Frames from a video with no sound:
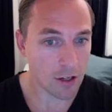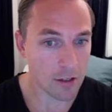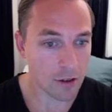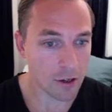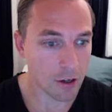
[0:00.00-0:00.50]

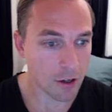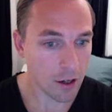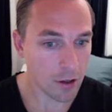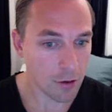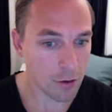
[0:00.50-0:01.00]
That's all you
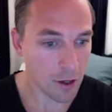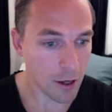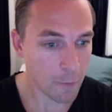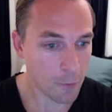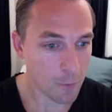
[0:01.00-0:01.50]
got to do.
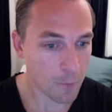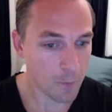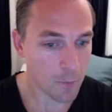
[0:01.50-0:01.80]
Okay, cool.